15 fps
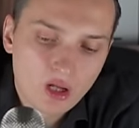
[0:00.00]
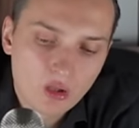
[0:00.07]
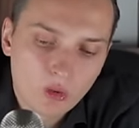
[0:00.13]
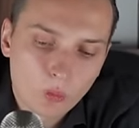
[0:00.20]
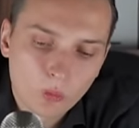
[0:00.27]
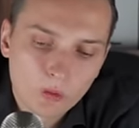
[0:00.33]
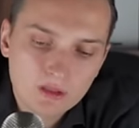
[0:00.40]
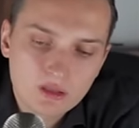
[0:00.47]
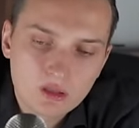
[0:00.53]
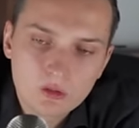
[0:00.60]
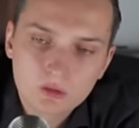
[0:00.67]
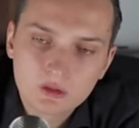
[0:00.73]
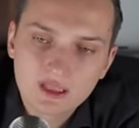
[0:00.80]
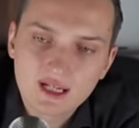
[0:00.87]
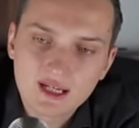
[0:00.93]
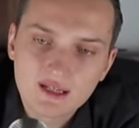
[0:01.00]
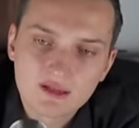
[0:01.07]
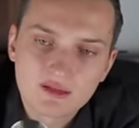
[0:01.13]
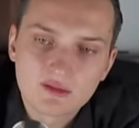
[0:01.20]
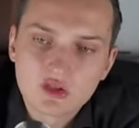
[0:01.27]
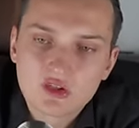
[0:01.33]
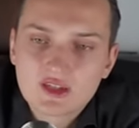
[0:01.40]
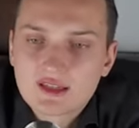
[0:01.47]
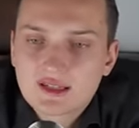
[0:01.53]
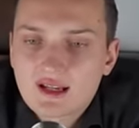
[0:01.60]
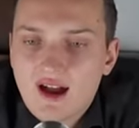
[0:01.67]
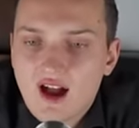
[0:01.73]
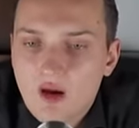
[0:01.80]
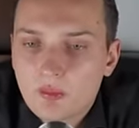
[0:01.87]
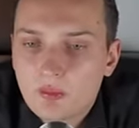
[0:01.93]
What good can just
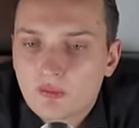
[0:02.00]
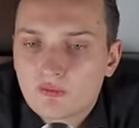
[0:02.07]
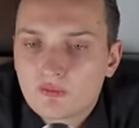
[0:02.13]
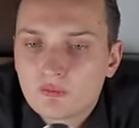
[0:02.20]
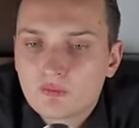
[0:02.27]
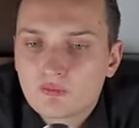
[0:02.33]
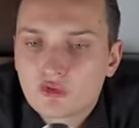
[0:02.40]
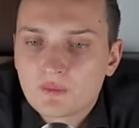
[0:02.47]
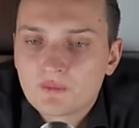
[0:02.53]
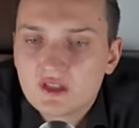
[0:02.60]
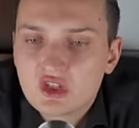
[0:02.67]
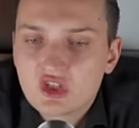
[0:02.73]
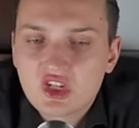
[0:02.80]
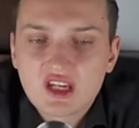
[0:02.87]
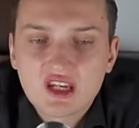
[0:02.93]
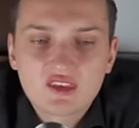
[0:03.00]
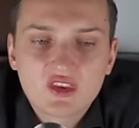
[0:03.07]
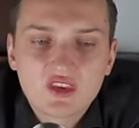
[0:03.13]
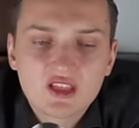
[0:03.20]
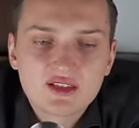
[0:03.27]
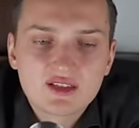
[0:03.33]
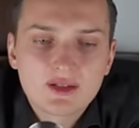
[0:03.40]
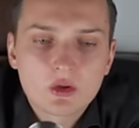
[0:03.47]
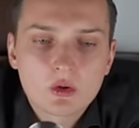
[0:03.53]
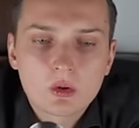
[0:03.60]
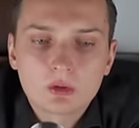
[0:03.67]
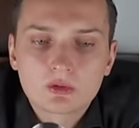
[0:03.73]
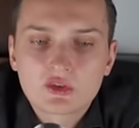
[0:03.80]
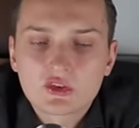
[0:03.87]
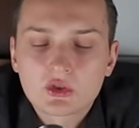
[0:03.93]
come from the chain that is
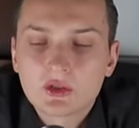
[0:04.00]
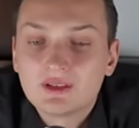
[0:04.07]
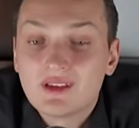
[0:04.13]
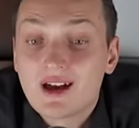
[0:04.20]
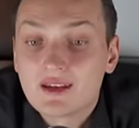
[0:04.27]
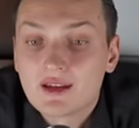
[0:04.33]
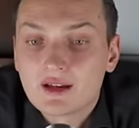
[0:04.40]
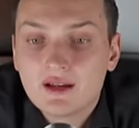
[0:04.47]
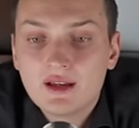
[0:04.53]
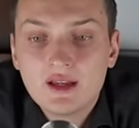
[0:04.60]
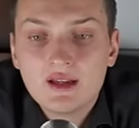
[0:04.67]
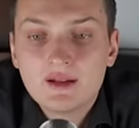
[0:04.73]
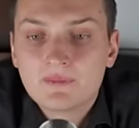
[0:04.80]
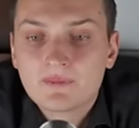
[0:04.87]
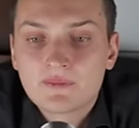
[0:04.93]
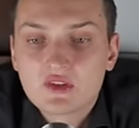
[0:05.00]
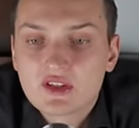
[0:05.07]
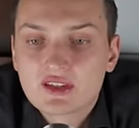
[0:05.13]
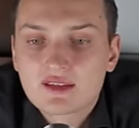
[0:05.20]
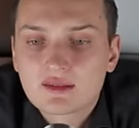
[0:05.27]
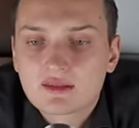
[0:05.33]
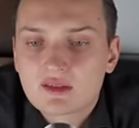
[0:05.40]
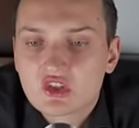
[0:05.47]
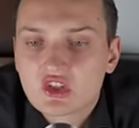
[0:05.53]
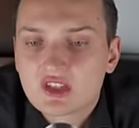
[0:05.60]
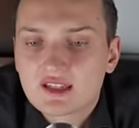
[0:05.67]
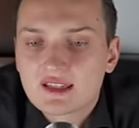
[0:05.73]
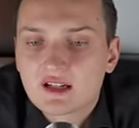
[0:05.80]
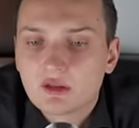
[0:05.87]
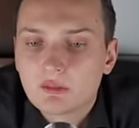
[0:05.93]
called Soilana? Just
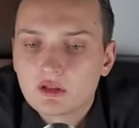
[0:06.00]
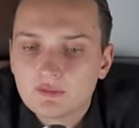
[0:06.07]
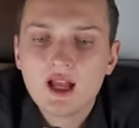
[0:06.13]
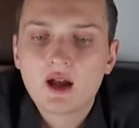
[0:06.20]
just tell me.